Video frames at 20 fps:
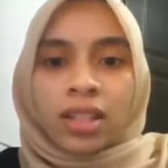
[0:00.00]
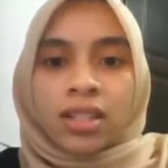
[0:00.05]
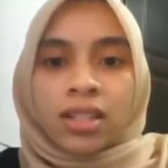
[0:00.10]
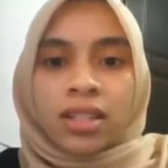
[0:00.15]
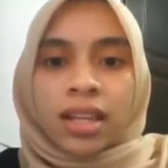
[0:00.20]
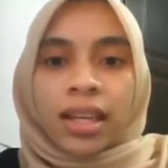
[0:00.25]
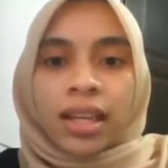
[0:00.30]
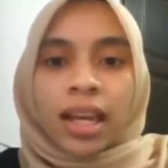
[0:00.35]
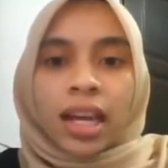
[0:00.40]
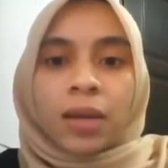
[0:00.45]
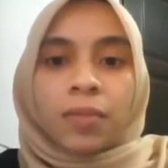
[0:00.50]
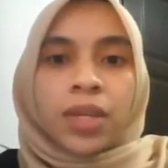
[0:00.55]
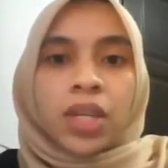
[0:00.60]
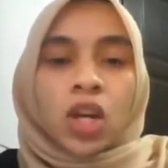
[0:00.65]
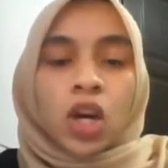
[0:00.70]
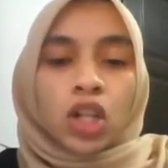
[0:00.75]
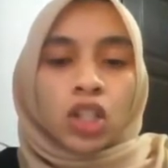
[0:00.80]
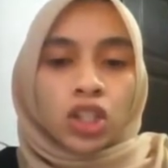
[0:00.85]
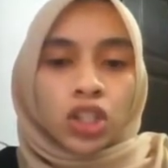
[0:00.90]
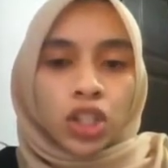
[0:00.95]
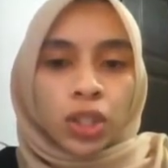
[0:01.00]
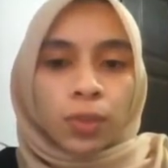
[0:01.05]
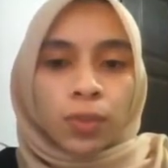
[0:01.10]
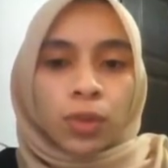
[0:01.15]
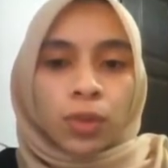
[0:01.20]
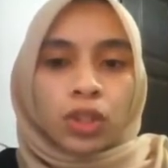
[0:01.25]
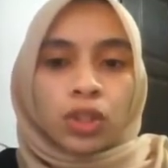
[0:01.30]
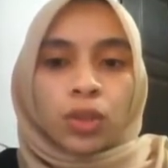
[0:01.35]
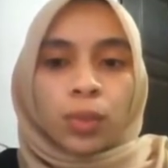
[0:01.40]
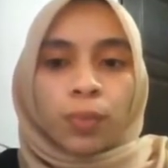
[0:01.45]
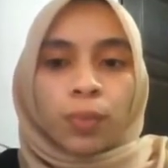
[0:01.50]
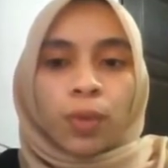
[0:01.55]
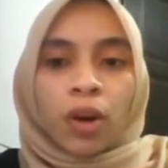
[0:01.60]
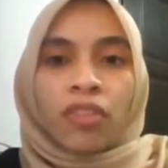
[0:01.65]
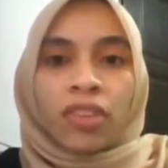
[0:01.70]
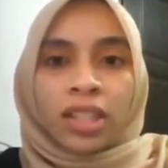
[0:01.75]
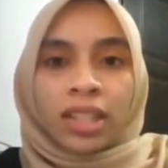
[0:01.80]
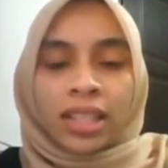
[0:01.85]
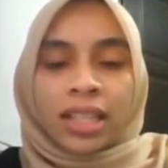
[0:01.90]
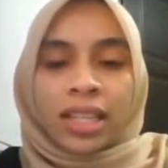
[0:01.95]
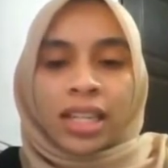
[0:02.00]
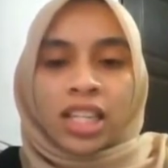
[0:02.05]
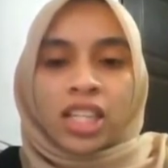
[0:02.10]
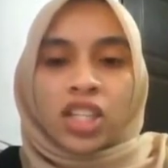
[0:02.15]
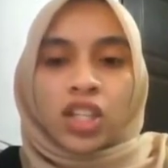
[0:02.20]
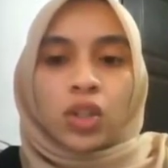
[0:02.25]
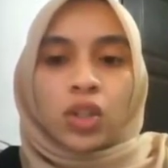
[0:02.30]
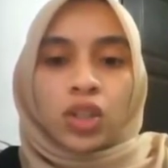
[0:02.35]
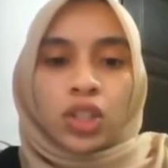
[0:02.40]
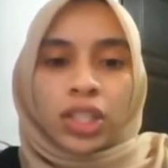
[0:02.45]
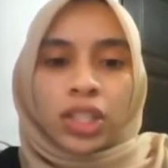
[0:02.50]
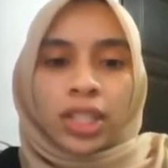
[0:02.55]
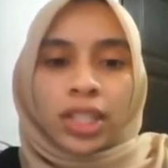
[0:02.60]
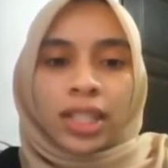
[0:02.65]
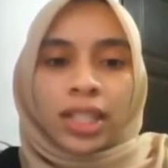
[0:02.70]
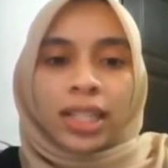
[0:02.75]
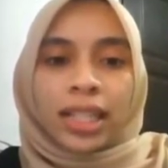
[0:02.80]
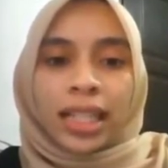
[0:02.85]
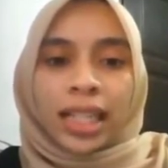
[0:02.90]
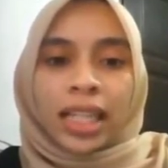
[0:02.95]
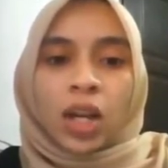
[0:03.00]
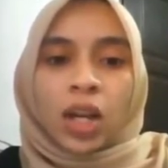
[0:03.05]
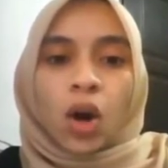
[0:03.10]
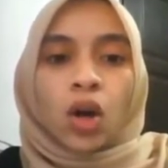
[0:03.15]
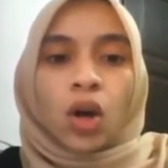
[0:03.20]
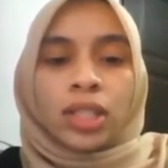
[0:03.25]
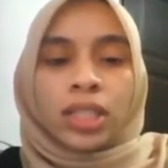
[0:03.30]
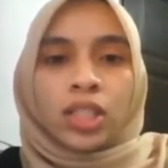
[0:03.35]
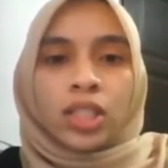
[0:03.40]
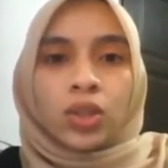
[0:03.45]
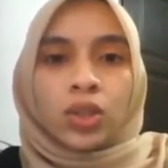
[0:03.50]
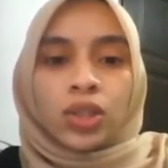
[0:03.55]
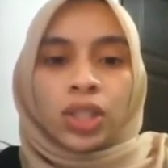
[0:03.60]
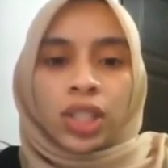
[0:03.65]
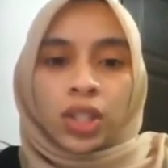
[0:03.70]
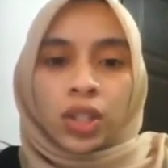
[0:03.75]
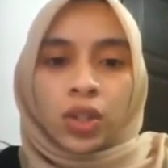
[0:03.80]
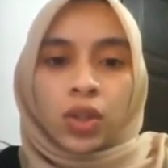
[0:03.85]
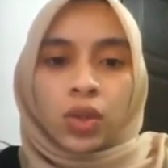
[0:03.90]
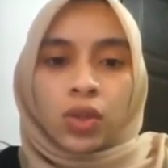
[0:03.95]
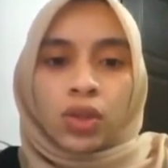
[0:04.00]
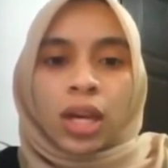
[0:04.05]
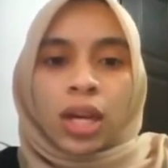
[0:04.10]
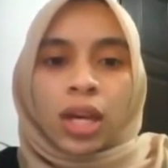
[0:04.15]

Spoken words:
that can be contribute to poverty is crucial in order to reduce